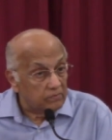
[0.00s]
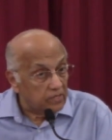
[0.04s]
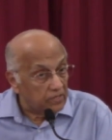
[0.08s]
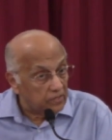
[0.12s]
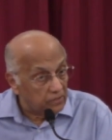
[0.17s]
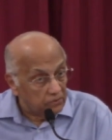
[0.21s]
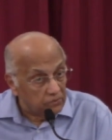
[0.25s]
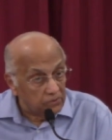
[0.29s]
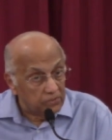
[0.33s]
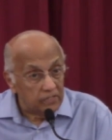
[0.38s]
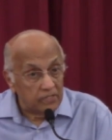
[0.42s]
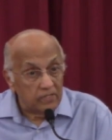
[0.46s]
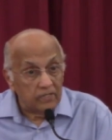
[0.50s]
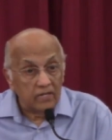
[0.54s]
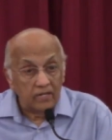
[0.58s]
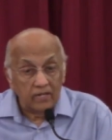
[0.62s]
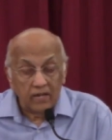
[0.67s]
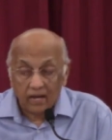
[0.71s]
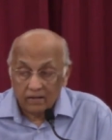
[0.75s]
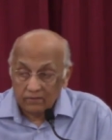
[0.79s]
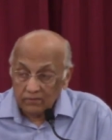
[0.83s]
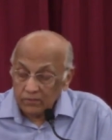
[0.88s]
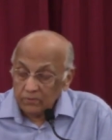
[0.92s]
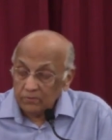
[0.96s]
but you certainly
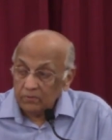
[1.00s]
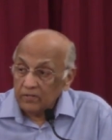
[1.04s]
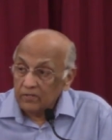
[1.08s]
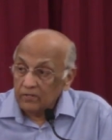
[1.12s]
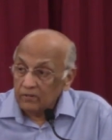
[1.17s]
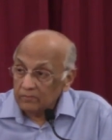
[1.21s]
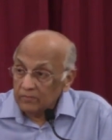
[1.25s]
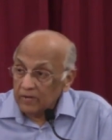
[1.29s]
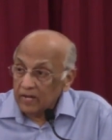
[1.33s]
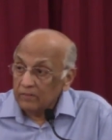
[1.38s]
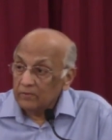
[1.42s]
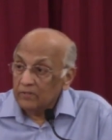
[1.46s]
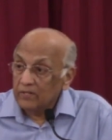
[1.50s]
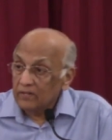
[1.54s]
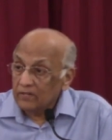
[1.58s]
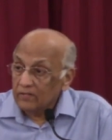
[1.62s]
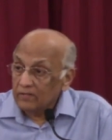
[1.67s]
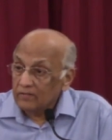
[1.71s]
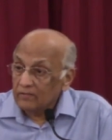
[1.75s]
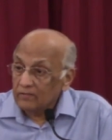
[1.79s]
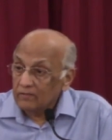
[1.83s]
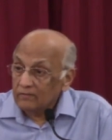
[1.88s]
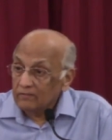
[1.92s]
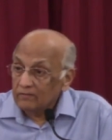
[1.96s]
have the spirit of
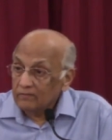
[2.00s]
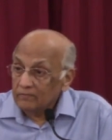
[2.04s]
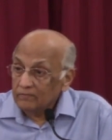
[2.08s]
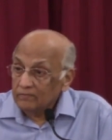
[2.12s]
Babylon.